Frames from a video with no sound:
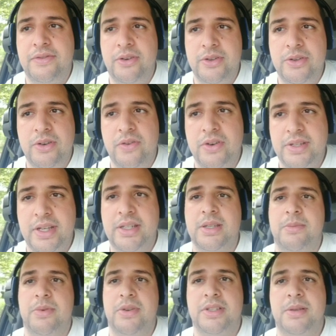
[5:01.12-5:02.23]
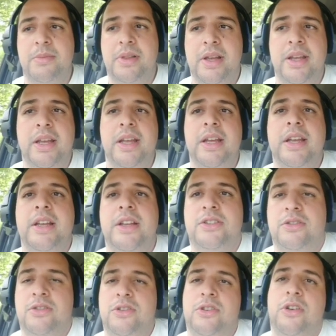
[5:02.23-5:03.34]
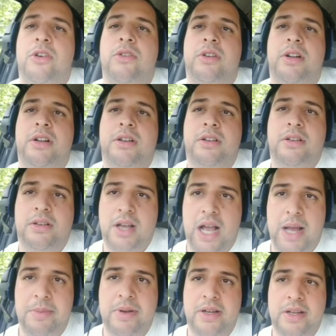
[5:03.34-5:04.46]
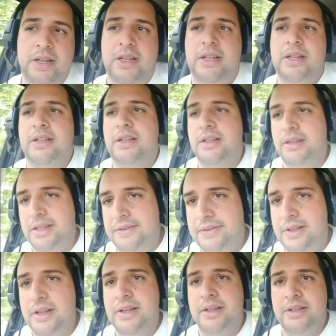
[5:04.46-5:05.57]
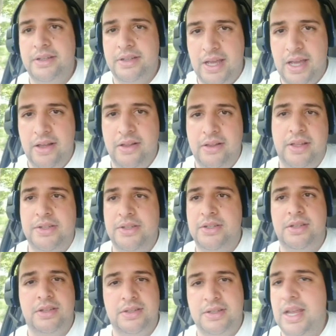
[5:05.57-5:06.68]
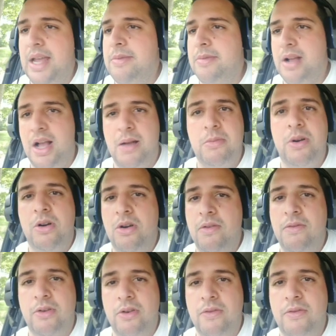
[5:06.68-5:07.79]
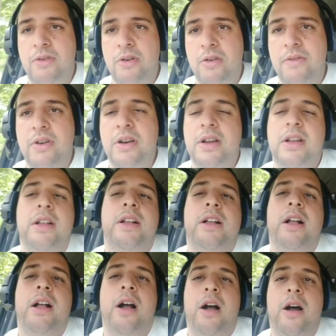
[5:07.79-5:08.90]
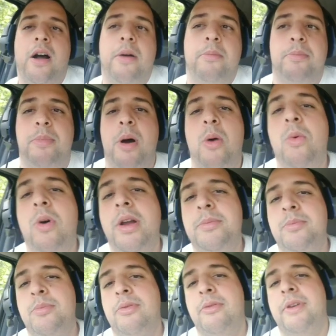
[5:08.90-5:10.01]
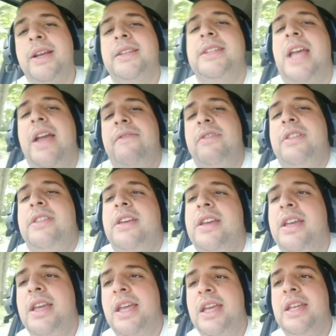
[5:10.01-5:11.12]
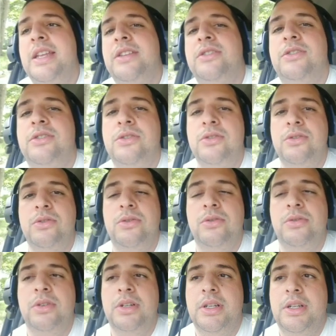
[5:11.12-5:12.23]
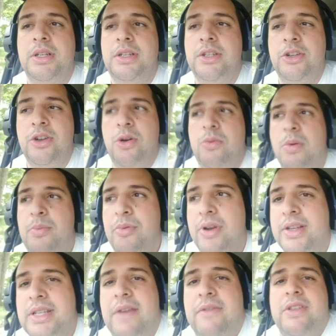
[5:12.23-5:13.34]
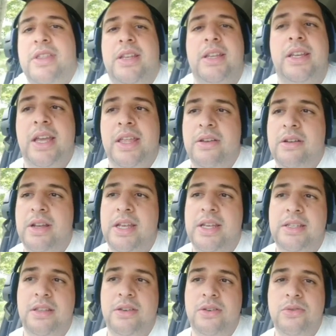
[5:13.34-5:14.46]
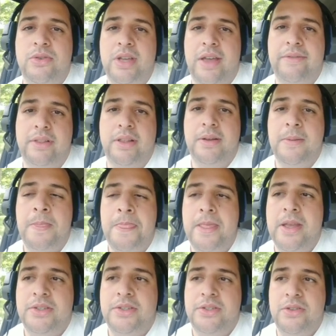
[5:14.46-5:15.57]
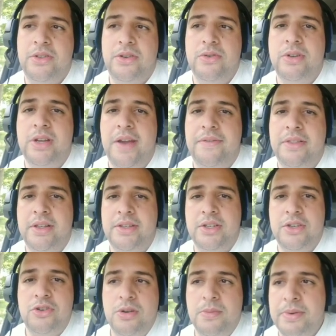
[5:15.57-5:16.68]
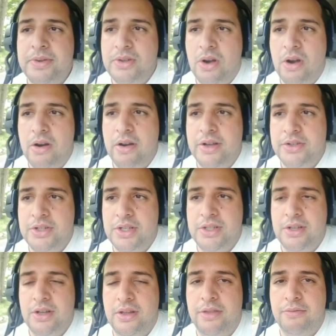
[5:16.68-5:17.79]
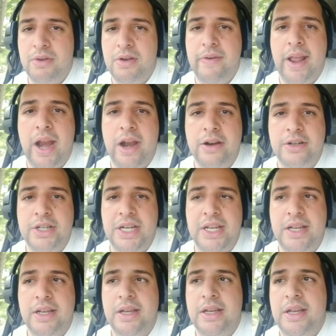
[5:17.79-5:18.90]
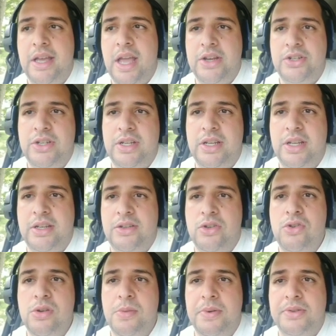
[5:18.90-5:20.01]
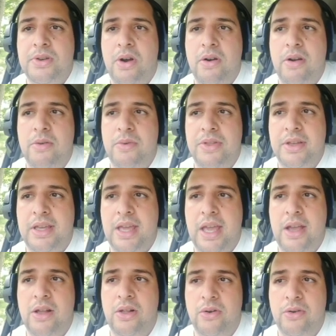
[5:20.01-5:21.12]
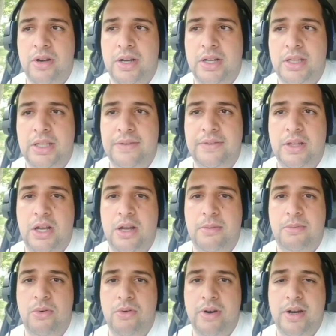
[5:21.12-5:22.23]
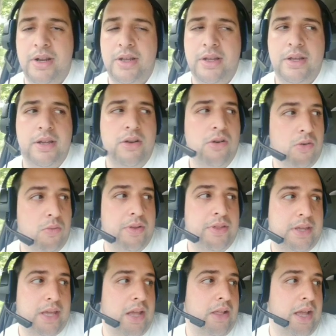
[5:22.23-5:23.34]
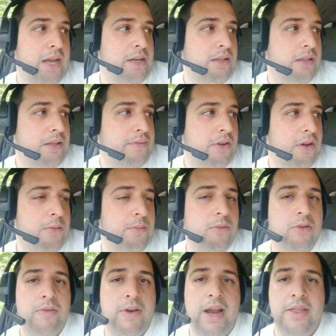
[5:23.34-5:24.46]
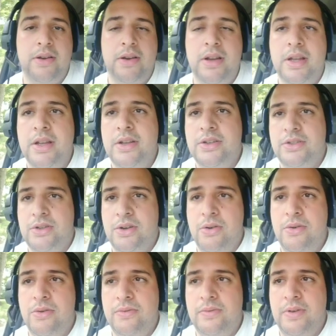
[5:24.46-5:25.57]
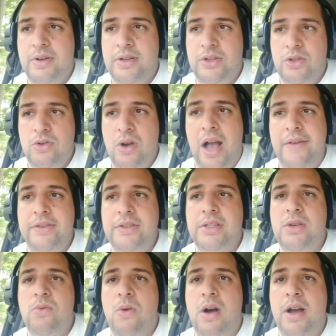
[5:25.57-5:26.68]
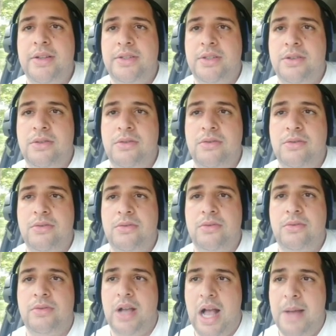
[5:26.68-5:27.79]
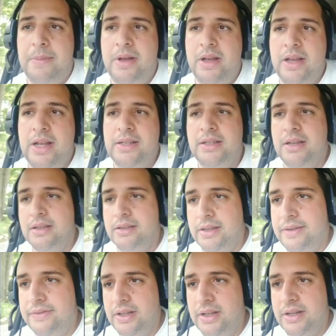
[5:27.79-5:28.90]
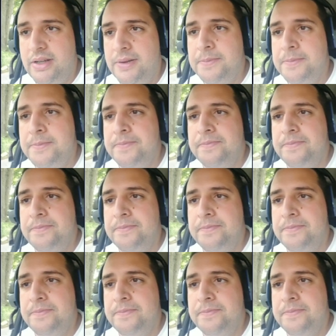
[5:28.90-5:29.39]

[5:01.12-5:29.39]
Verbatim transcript: for Universe 6 and puts it in play. So you go Cabba, Caulifla, Kale. That's just the same combo over and over and over. But what brings everything into... You know, what brings everything together is the new Kefla. So the new Kefla is a Union Potara. She's a 3 red energy, and she can Union Potara with a Kale or a Caulifla on board, or with Kale and Caulifla on board, rather. So you obviously want to Cabba into Caulifla,